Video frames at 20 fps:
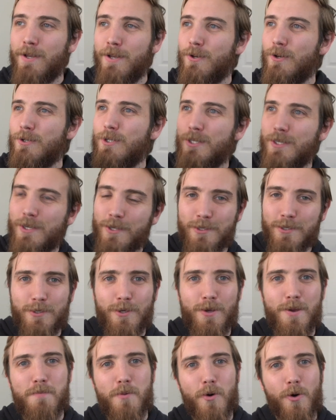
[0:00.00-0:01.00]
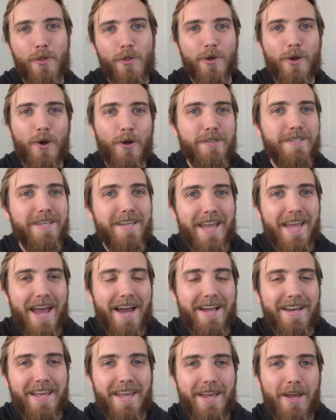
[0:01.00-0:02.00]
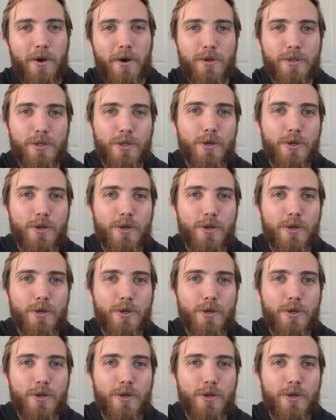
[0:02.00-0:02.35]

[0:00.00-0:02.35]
not just consume all the content out here on